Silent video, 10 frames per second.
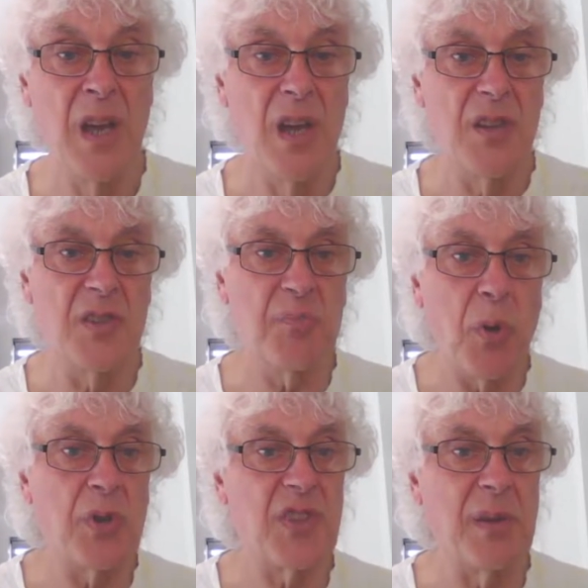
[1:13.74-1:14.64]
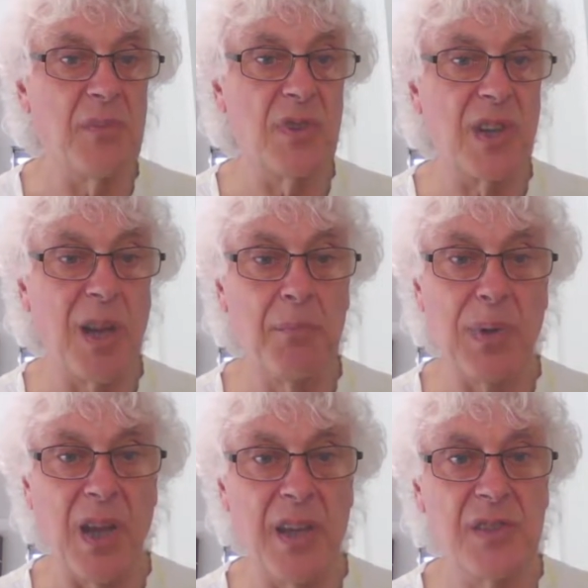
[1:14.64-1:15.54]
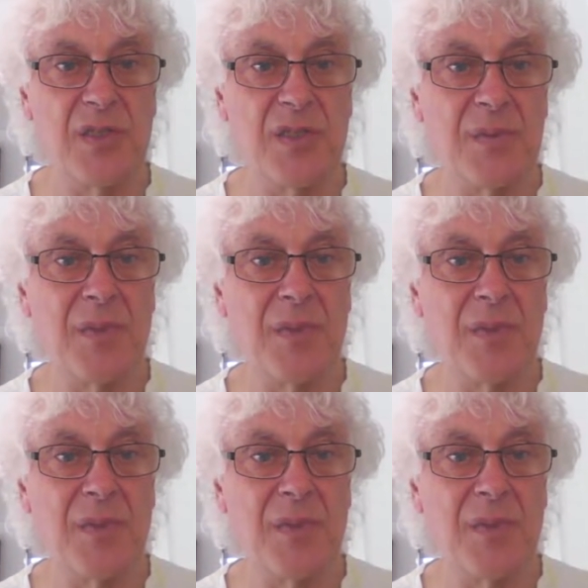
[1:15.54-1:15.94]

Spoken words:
This book is aimed at club players,